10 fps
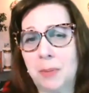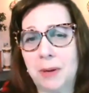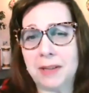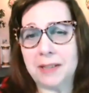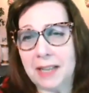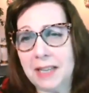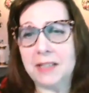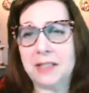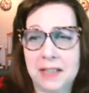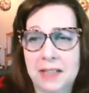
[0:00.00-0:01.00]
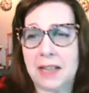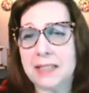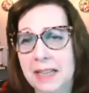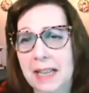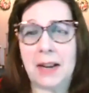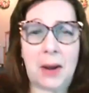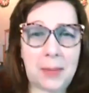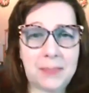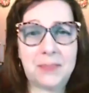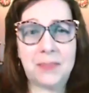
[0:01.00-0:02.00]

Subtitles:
but he did like to get up.